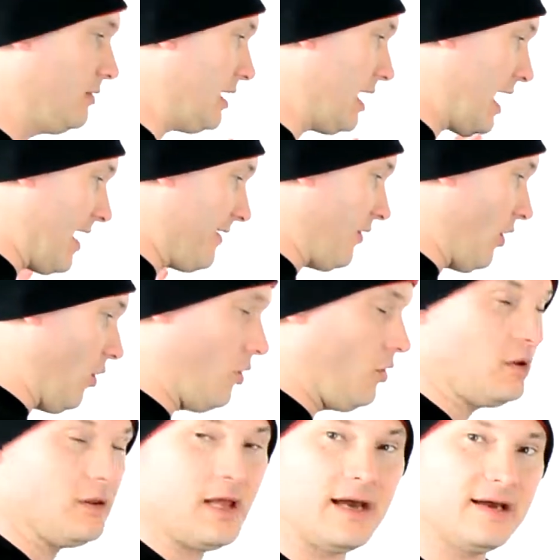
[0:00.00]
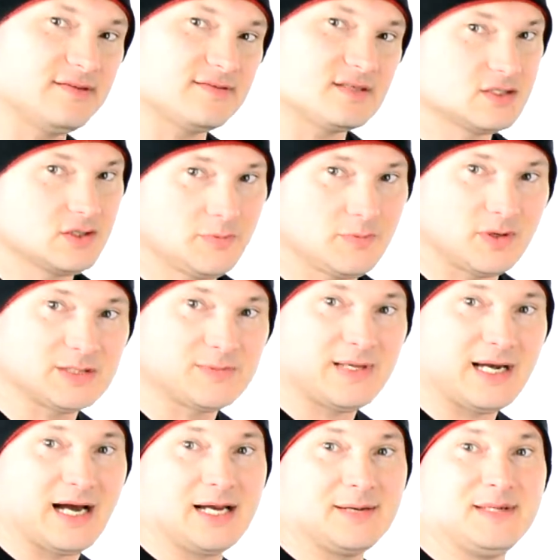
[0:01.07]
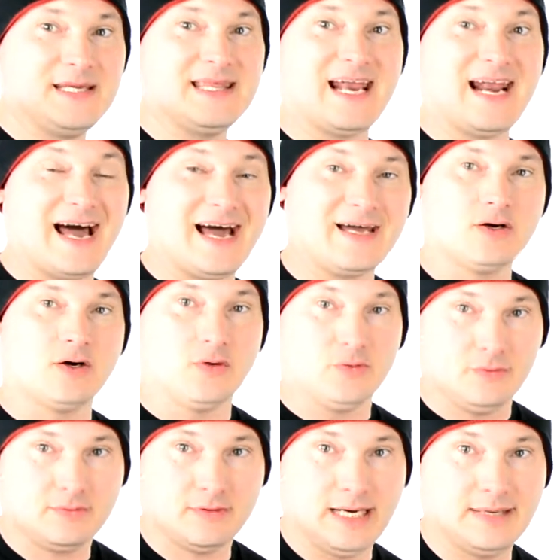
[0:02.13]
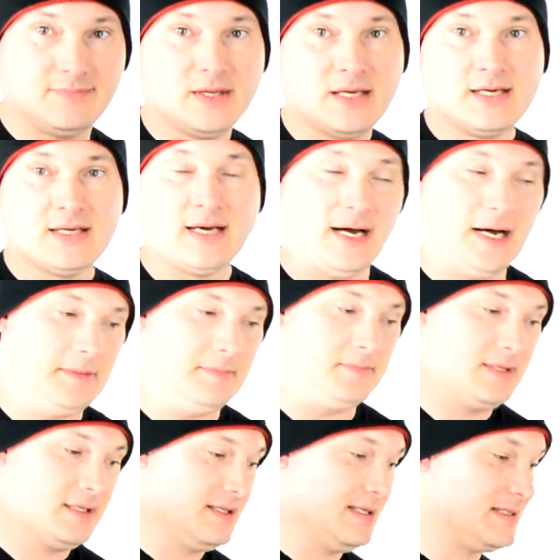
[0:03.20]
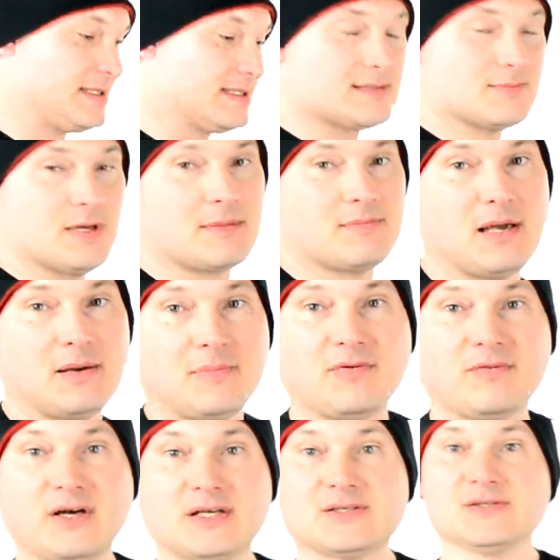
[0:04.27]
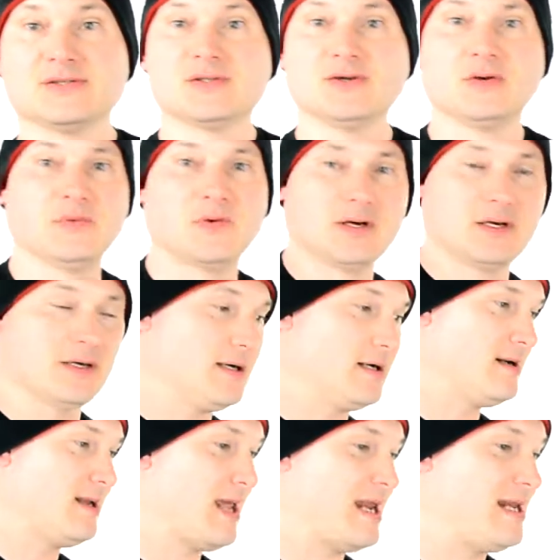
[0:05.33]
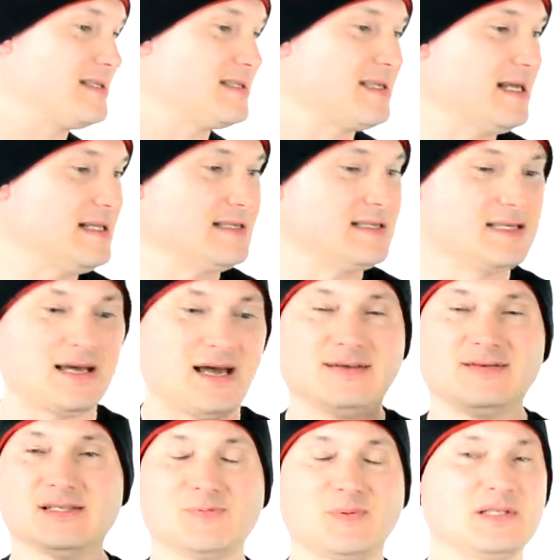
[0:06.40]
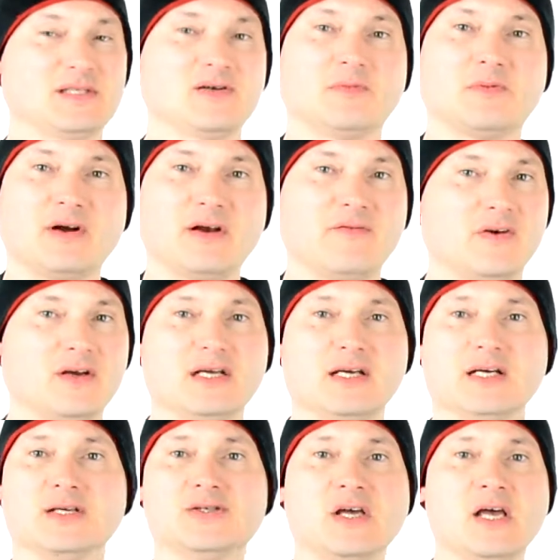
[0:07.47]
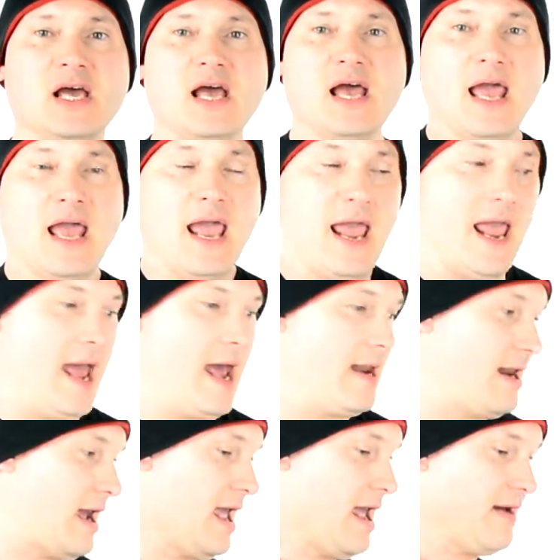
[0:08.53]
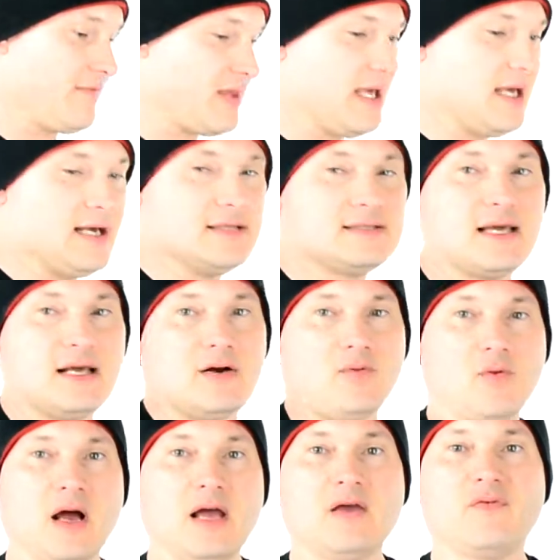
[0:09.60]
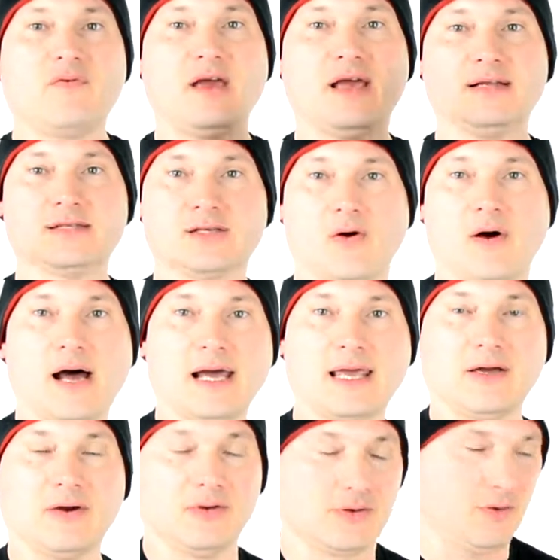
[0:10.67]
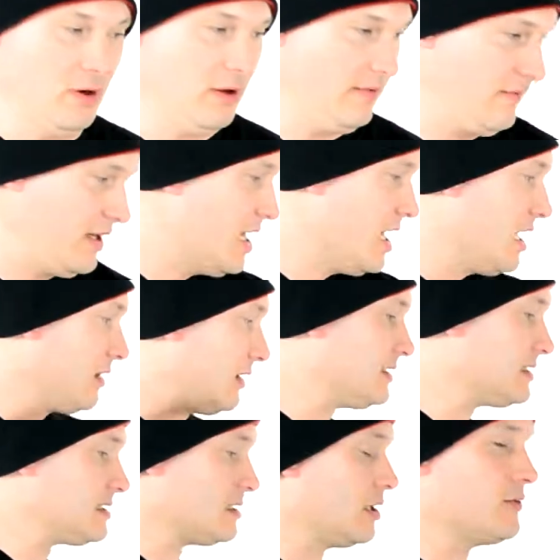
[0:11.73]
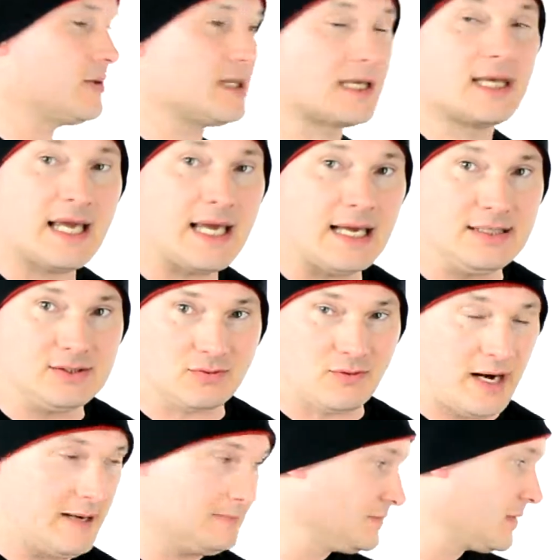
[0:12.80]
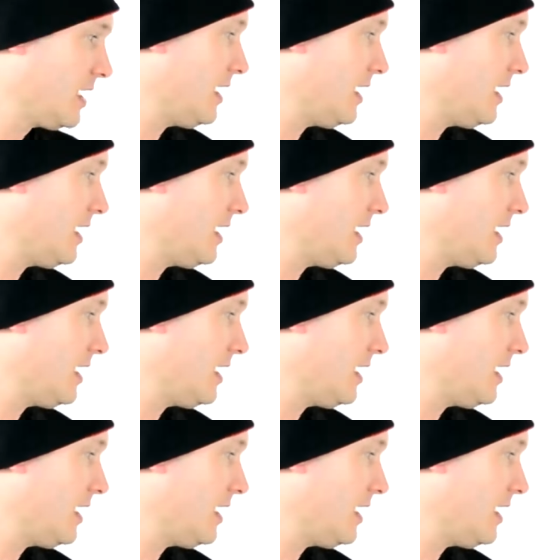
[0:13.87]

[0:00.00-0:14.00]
we have a whole line of snowboards behind me that I own, right? This doesn't make me a professional snowboarder in any sense. I've just been snowboarding for years and I have kids and a wife, and so I can go through all of it. Let's start with the kids, right?